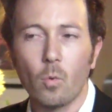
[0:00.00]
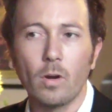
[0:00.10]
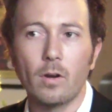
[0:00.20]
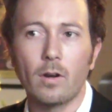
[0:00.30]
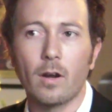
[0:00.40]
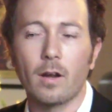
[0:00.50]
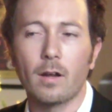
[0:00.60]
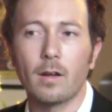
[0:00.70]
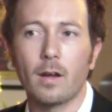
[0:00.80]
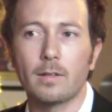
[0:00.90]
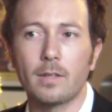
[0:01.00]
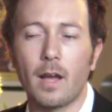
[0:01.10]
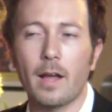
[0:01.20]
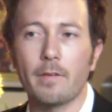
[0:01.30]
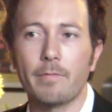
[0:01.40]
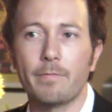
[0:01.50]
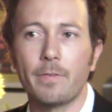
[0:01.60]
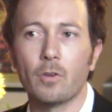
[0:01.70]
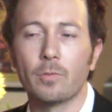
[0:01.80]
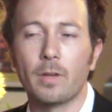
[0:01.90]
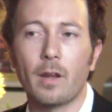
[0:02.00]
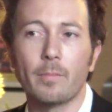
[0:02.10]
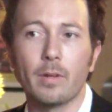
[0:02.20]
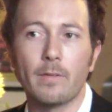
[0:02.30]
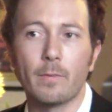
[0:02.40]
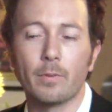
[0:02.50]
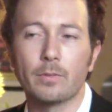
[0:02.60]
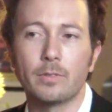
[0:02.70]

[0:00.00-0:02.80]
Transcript: Where a guy filmed an unbelievable